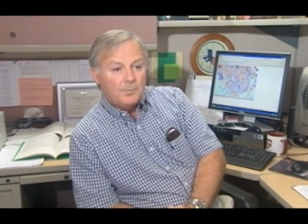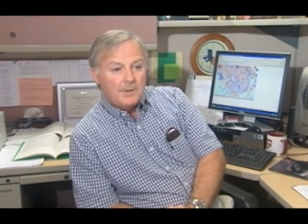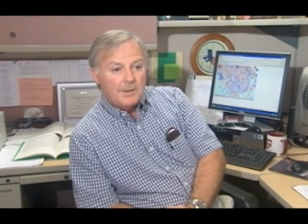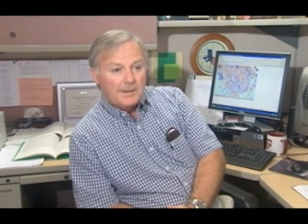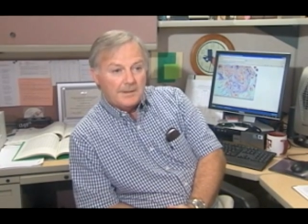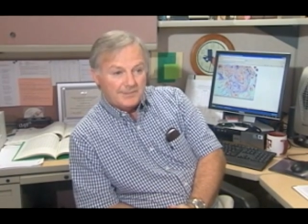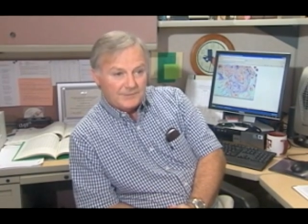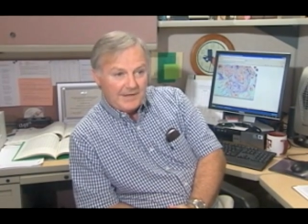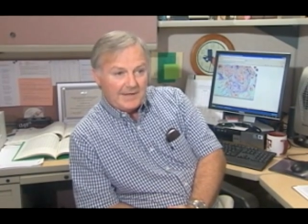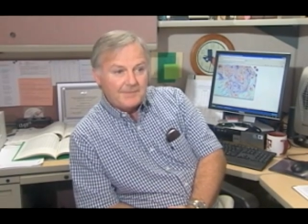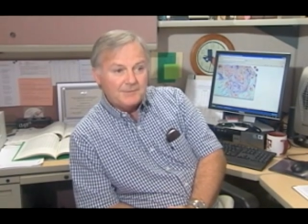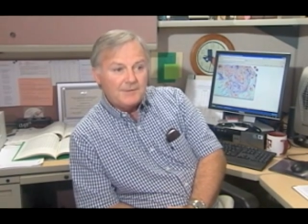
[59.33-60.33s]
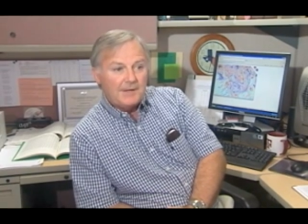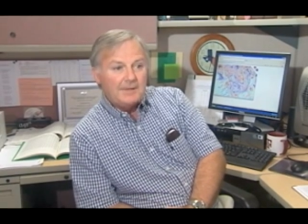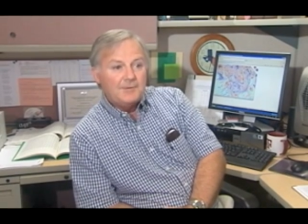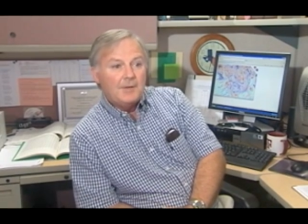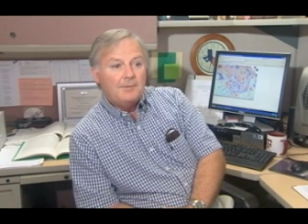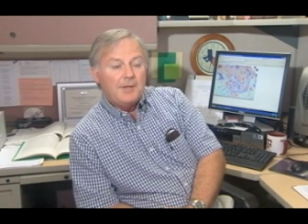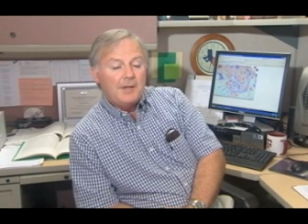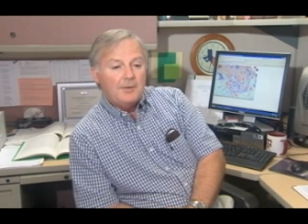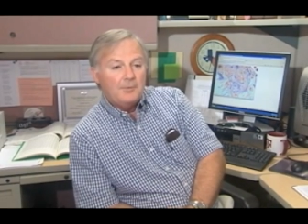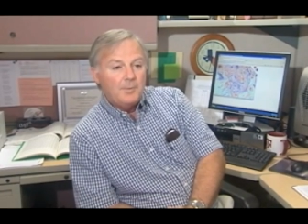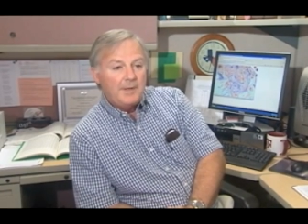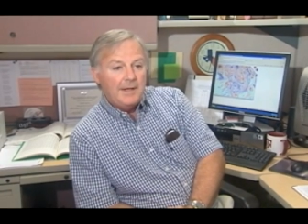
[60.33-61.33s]
Uh, south of San
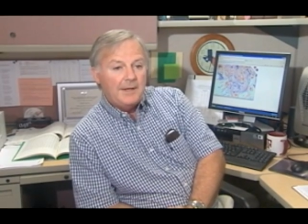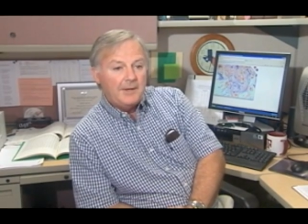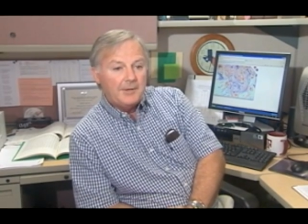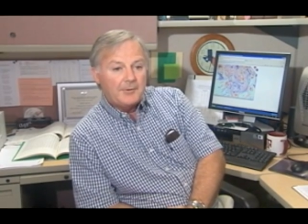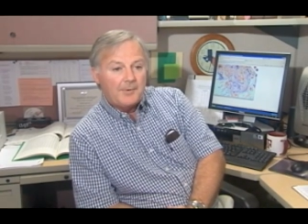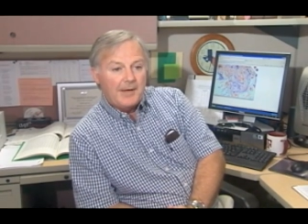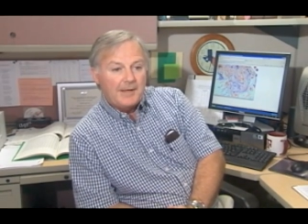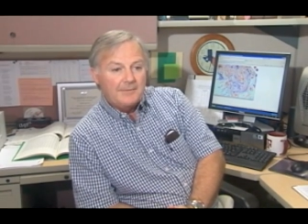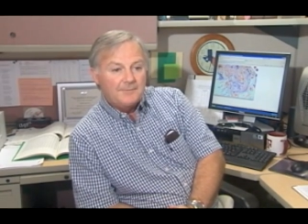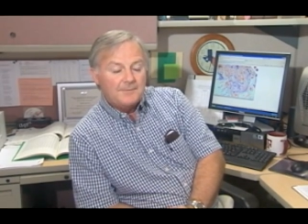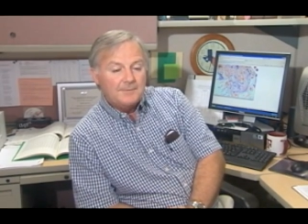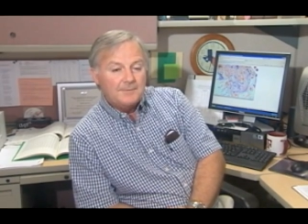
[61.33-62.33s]
Antonio, we had aircraft